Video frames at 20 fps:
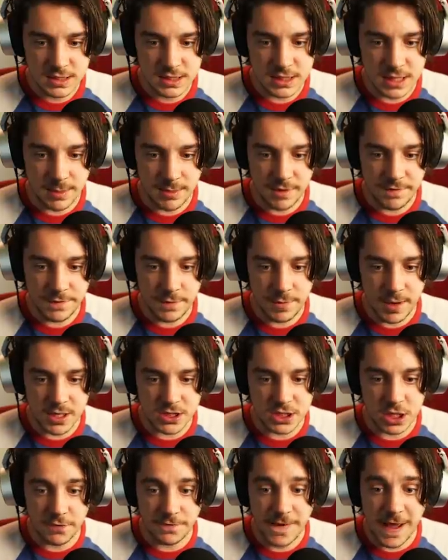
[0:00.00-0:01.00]
Some of them are
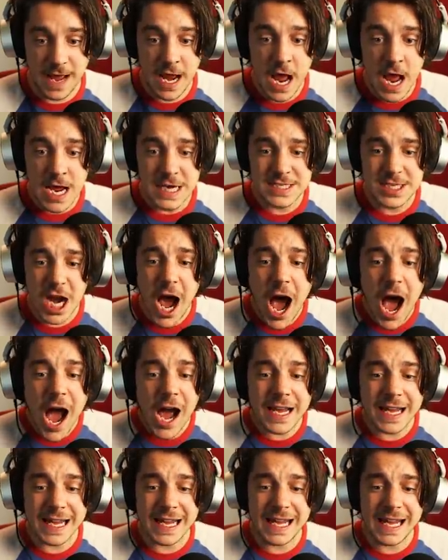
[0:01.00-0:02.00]
so fast.
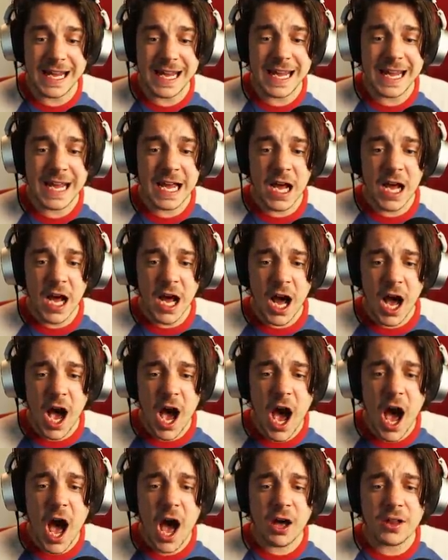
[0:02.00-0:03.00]
Doggy!
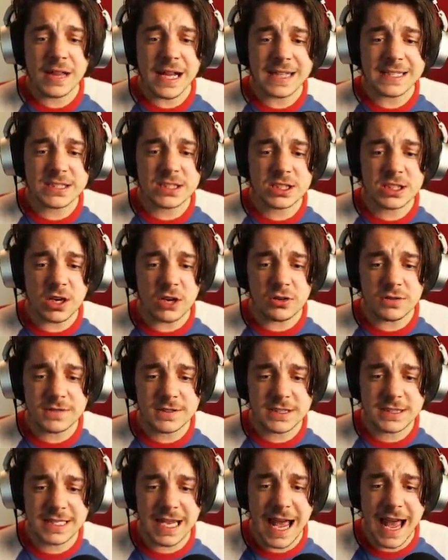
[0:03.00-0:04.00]
Oh, that's so
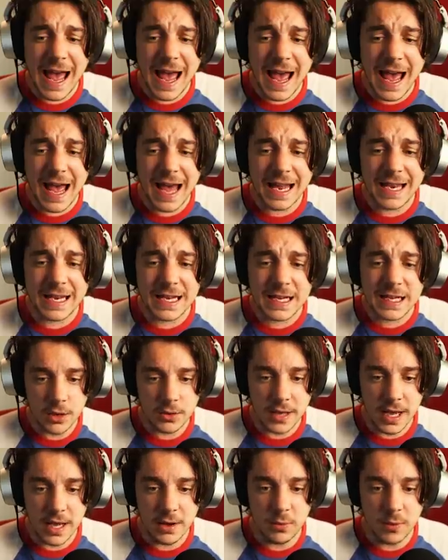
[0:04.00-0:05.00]
sad.
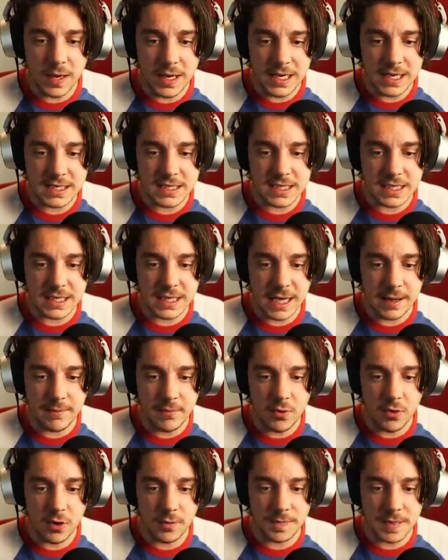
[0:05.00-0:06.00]
Okay, we need to get
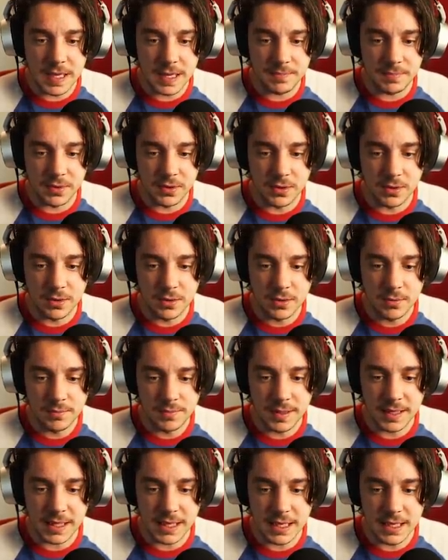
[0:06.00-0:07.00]
more people
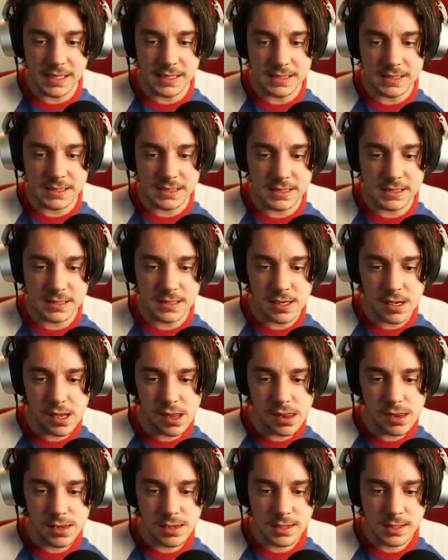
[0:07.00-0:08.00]
because
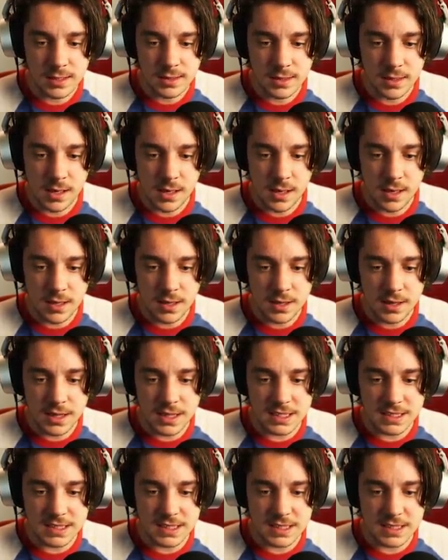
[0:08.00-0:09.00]

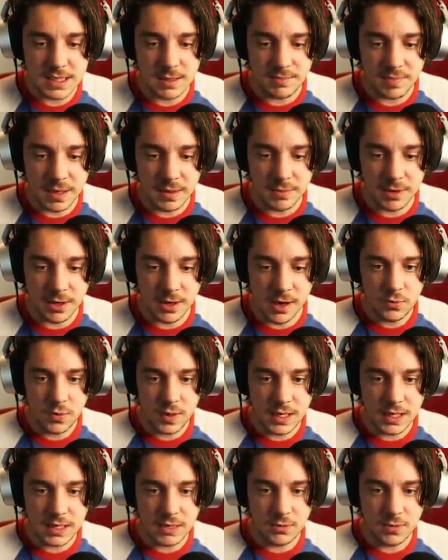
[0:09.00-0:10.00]
this is a bummer.
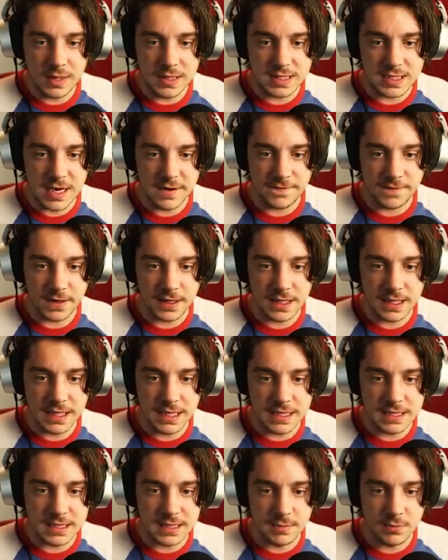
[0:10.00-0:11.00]
We we definitely
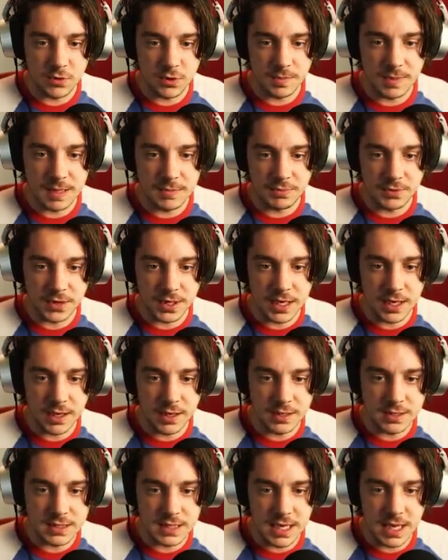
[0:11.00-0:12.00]
need some more people to,
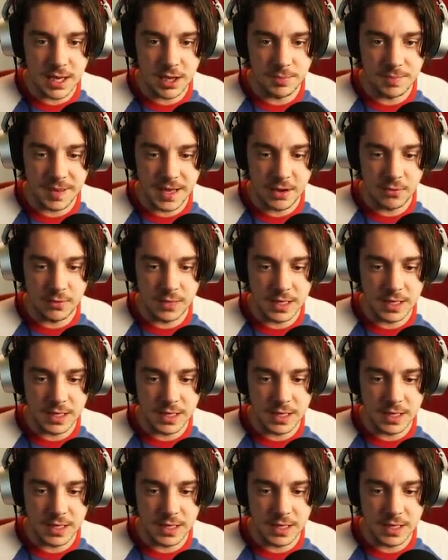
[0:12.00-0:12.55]
to help out.